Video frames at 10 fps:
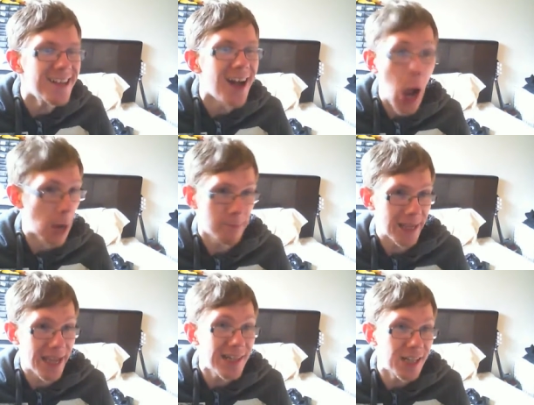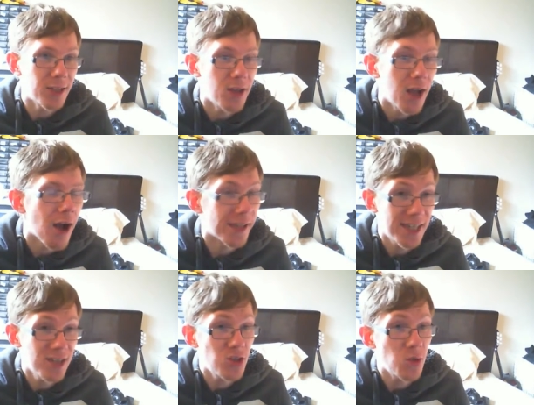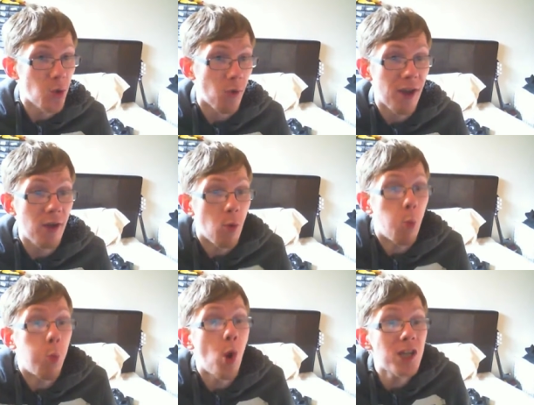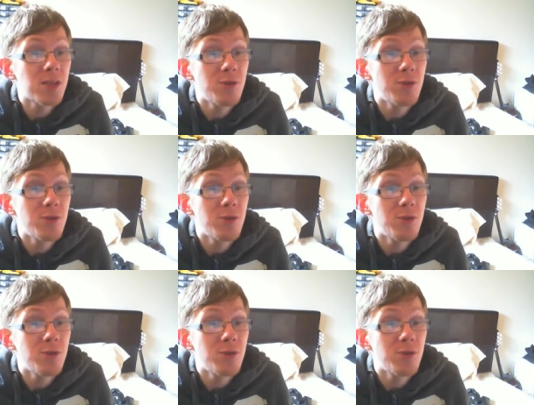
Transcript: I'm kidding. I kid you not, they're the worst